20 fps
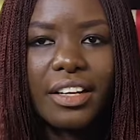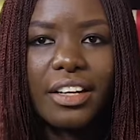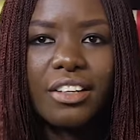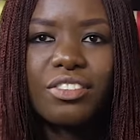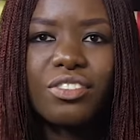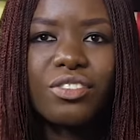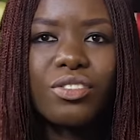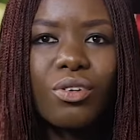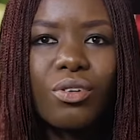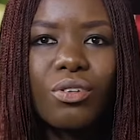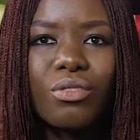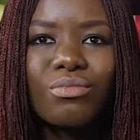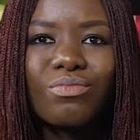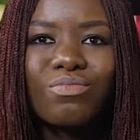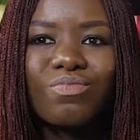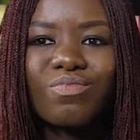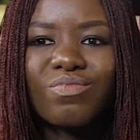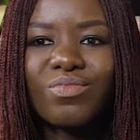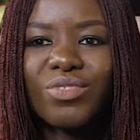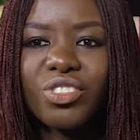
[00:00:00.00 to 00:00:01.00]
there's no
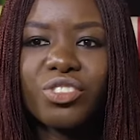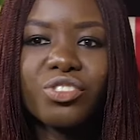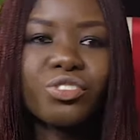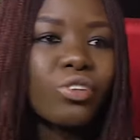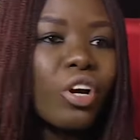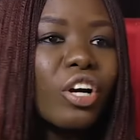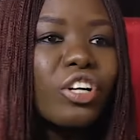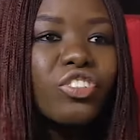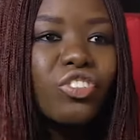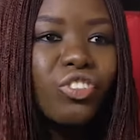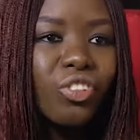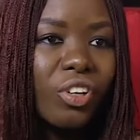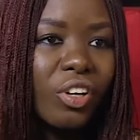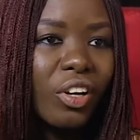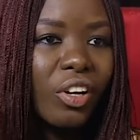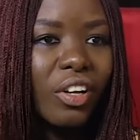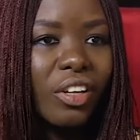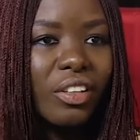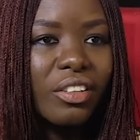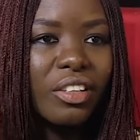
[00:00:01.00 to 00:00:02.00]

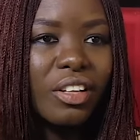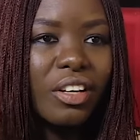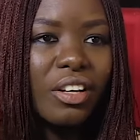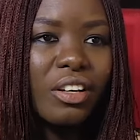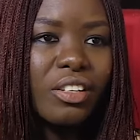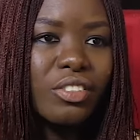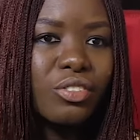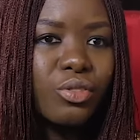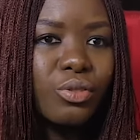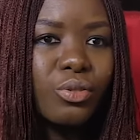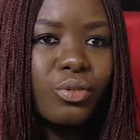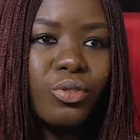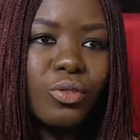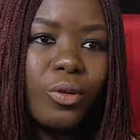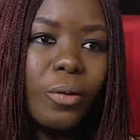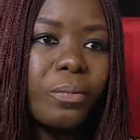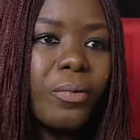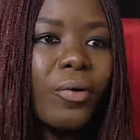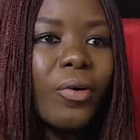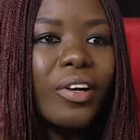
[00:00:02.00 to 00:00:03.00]
structure to
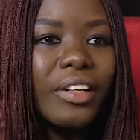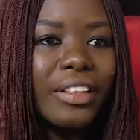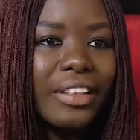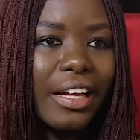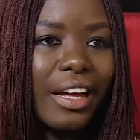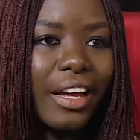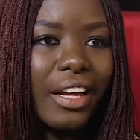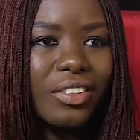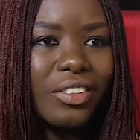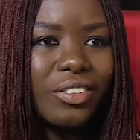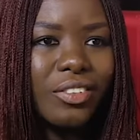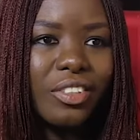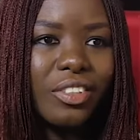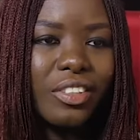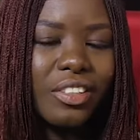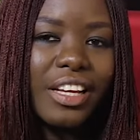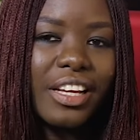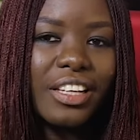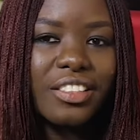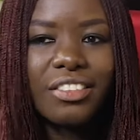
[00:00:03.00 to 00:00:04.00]
support that.
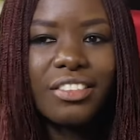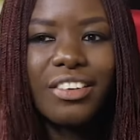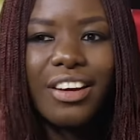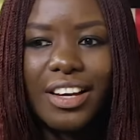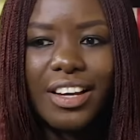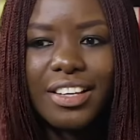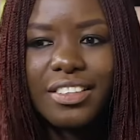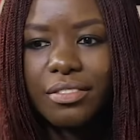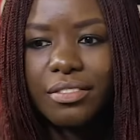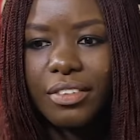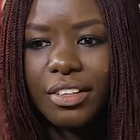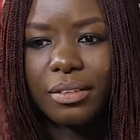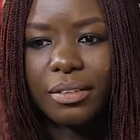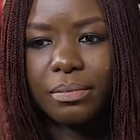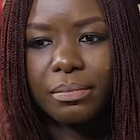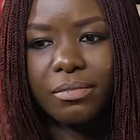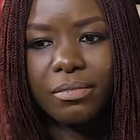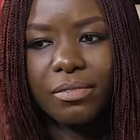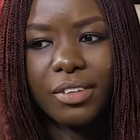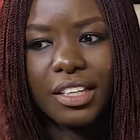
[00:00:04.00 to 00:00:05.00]
Nigeria isn't
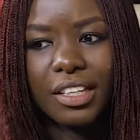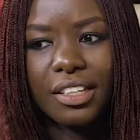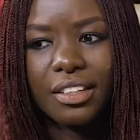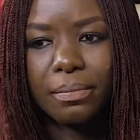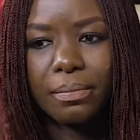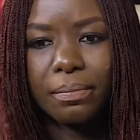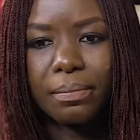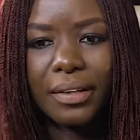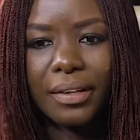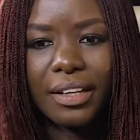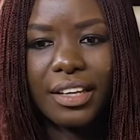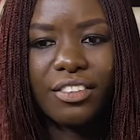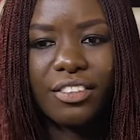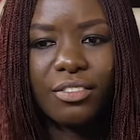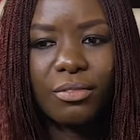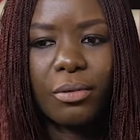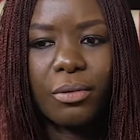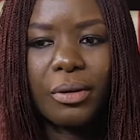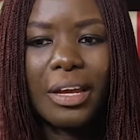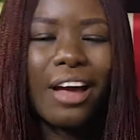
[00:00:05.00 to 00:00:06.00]
really the place
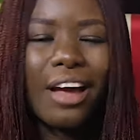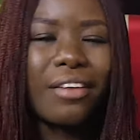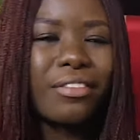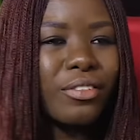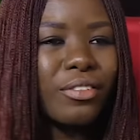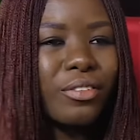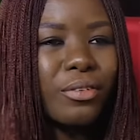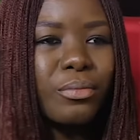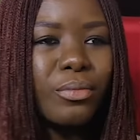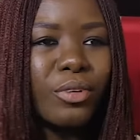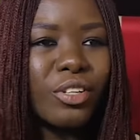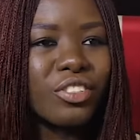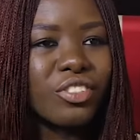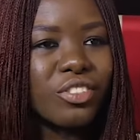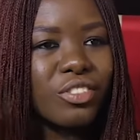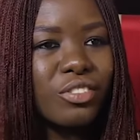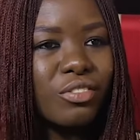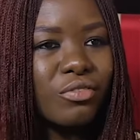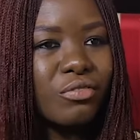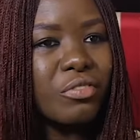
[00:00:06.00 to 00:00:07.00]
where we have so much
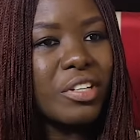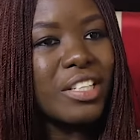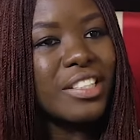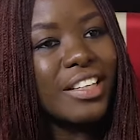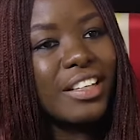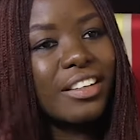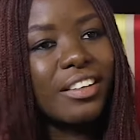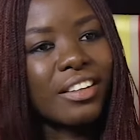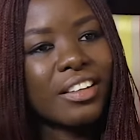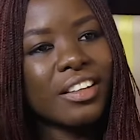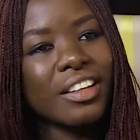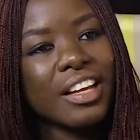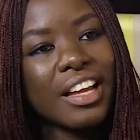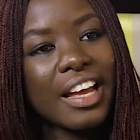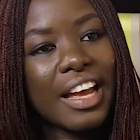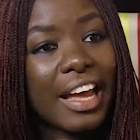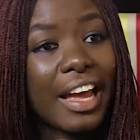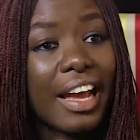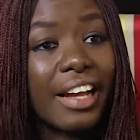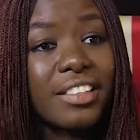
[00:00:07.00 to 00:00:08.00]
retail
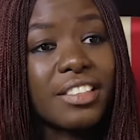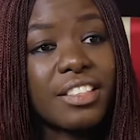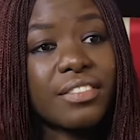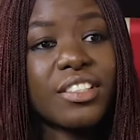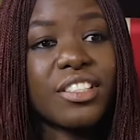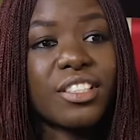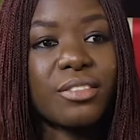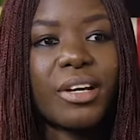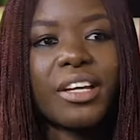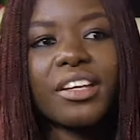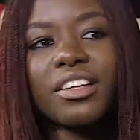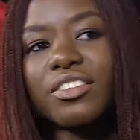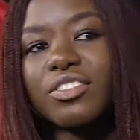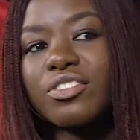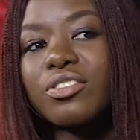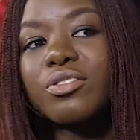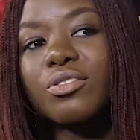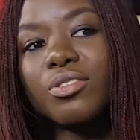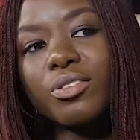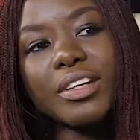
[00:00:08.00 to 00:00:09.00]
activity where you could
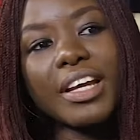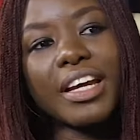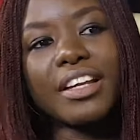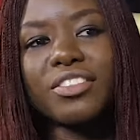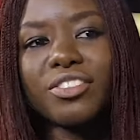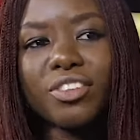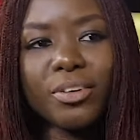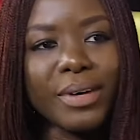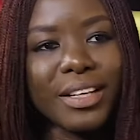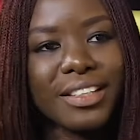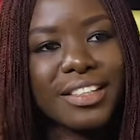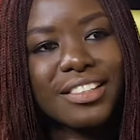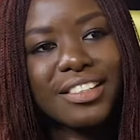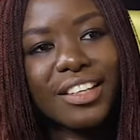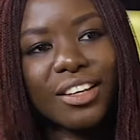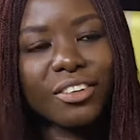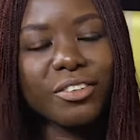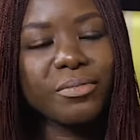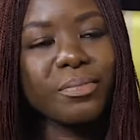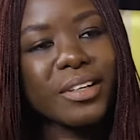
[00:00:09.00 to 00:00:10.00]
just go get a job as a
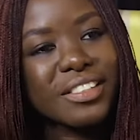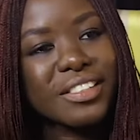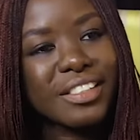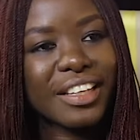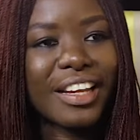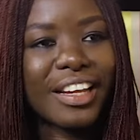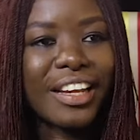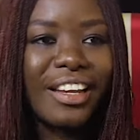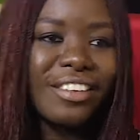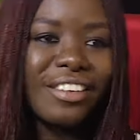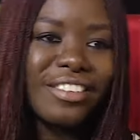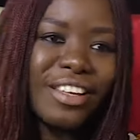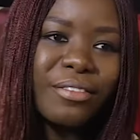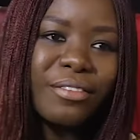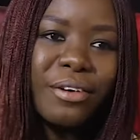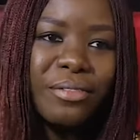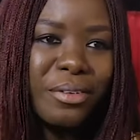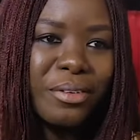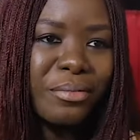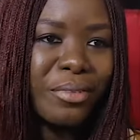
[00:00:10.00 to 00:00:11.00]
salesperson and then save
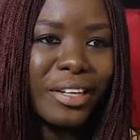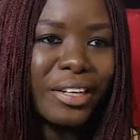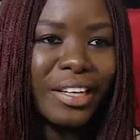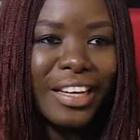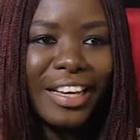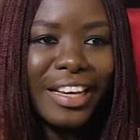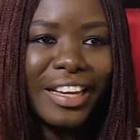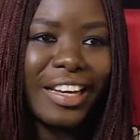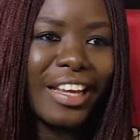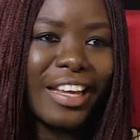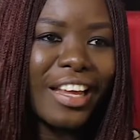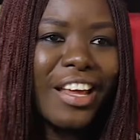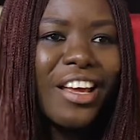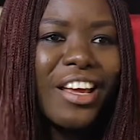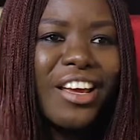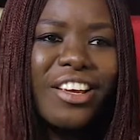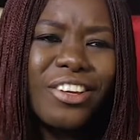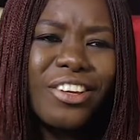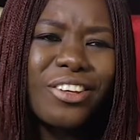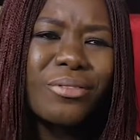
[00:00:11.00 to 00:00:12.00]
up some money, and then,
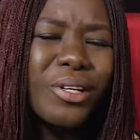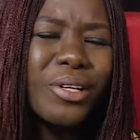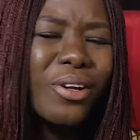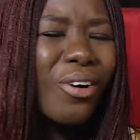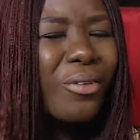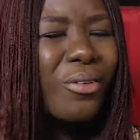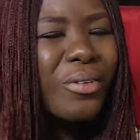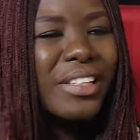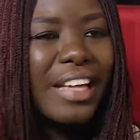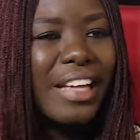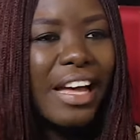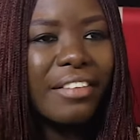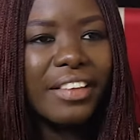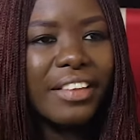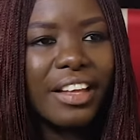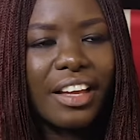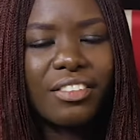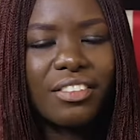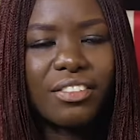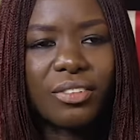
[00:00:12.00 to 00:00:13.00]
we don't always have
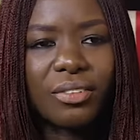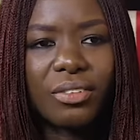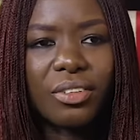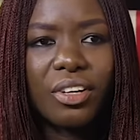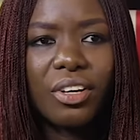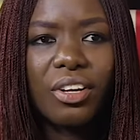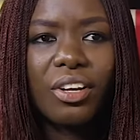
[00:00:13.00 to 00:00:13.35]
that. So